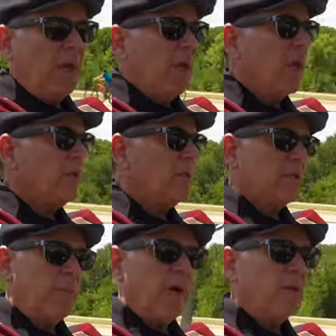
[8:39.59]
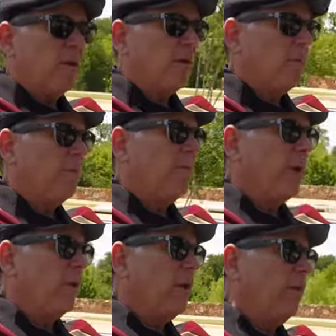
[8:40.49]
and I suspect there are
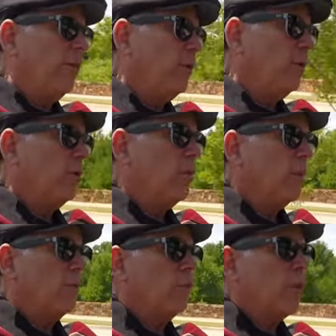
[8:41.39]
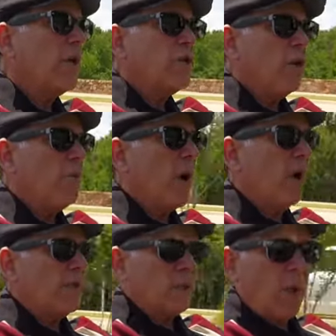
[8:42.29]
very few resto
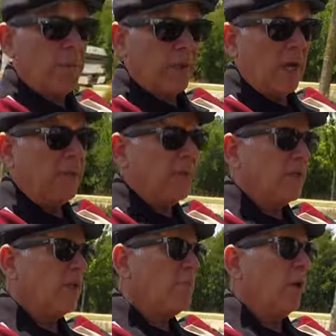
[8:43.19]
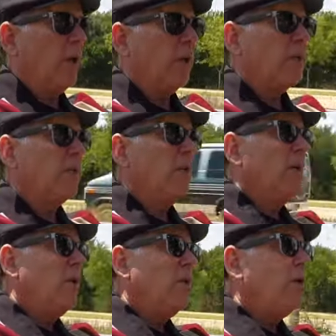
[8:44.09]
mods that replicate this experience.
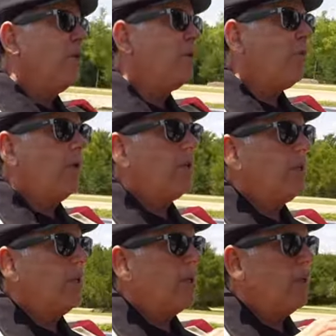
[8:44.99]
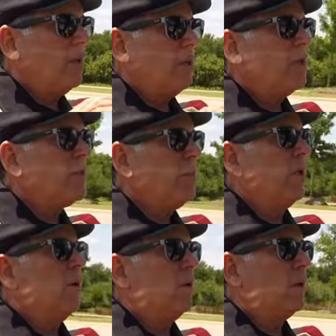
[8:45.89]
You know, the difference in this
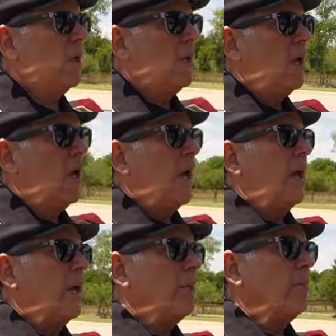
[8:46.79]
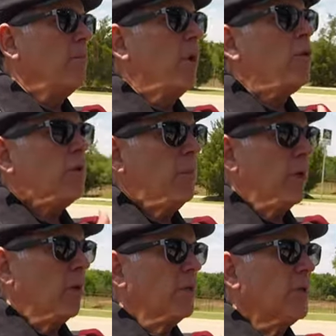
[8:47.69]
build and most
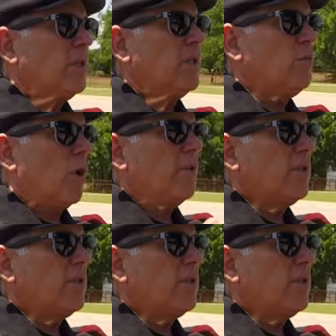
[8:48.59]
builds, this is more of a